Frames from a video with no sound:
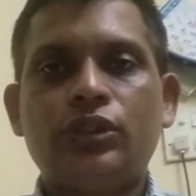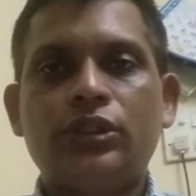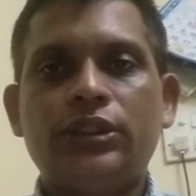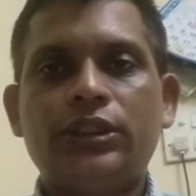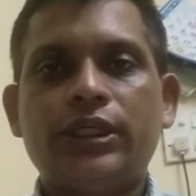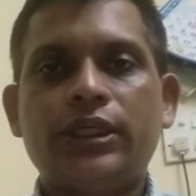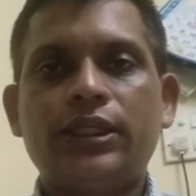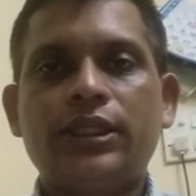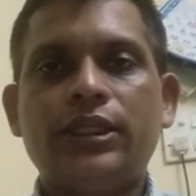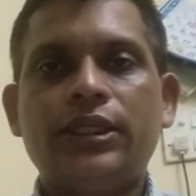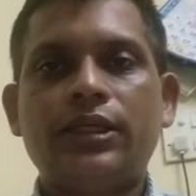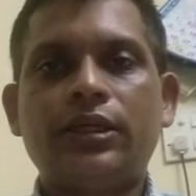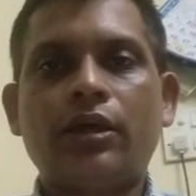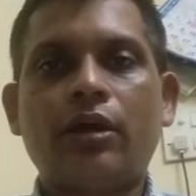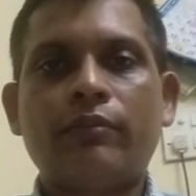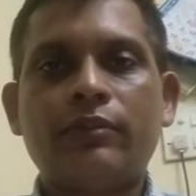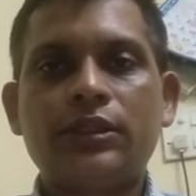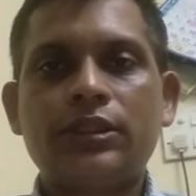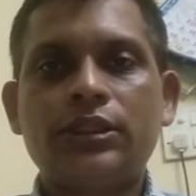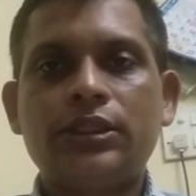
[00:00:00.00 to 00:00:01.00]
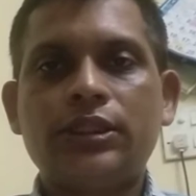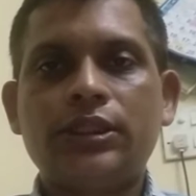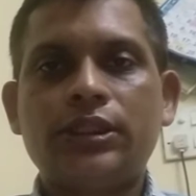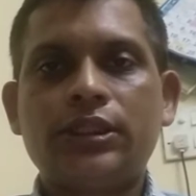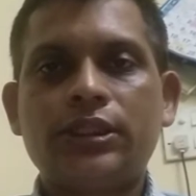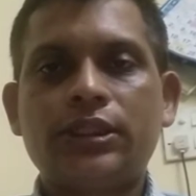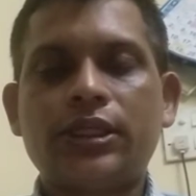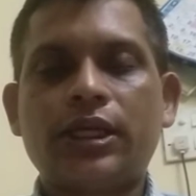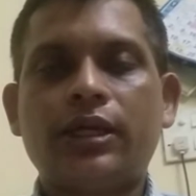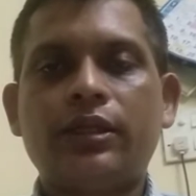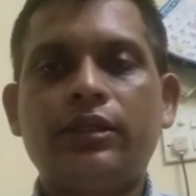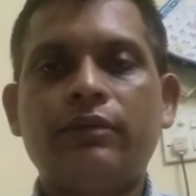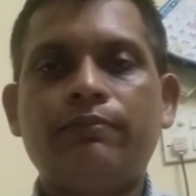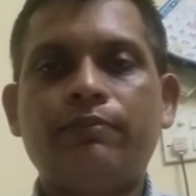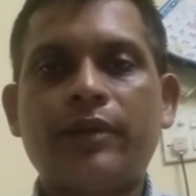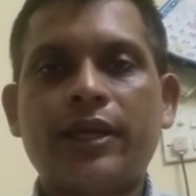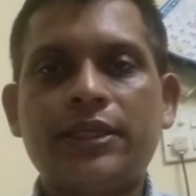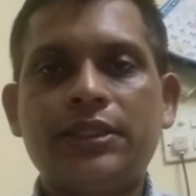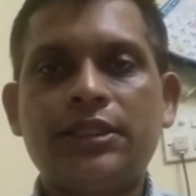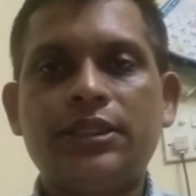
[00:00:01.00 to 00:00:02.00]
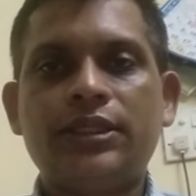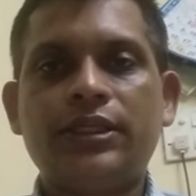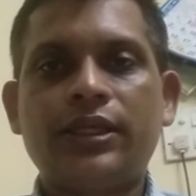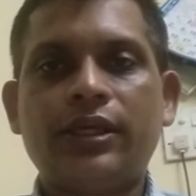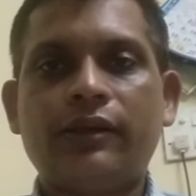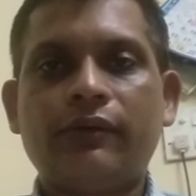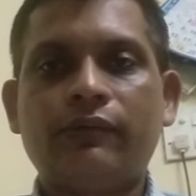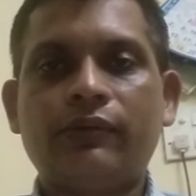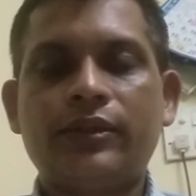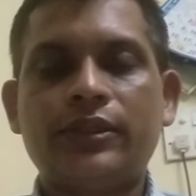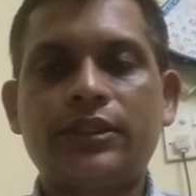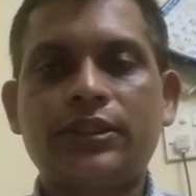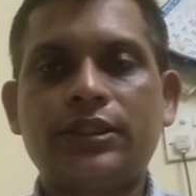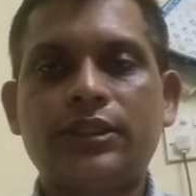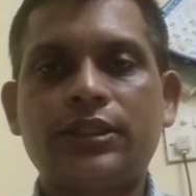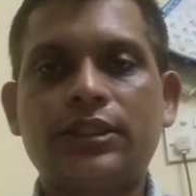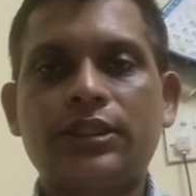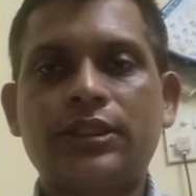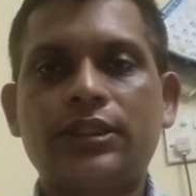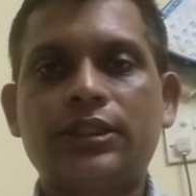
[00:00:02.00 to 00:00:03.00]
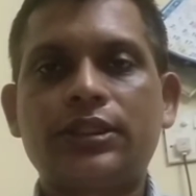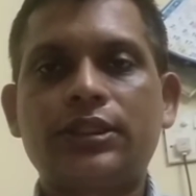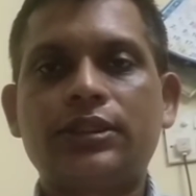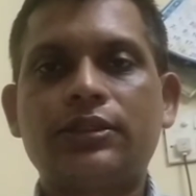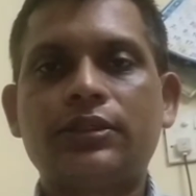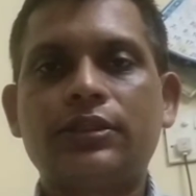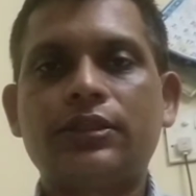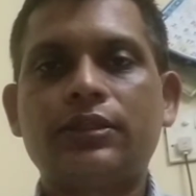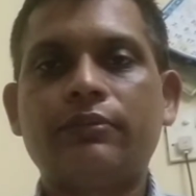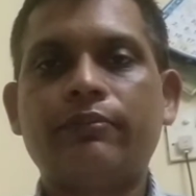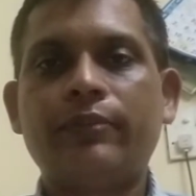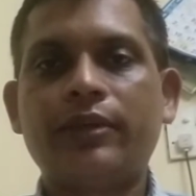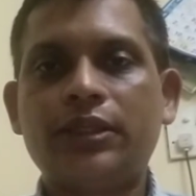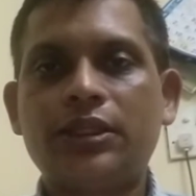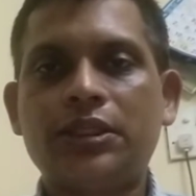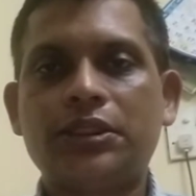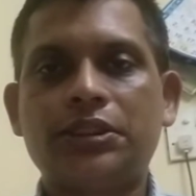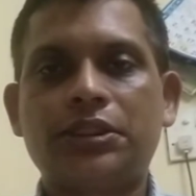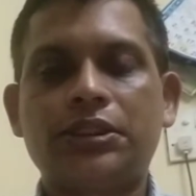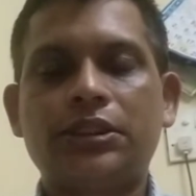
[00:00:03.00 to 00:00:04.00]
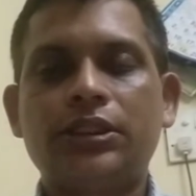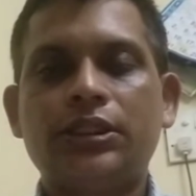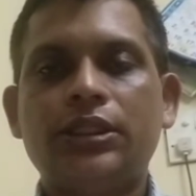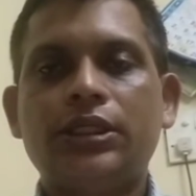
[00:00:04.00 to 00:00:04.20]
check the commercials or the pricing calculations method,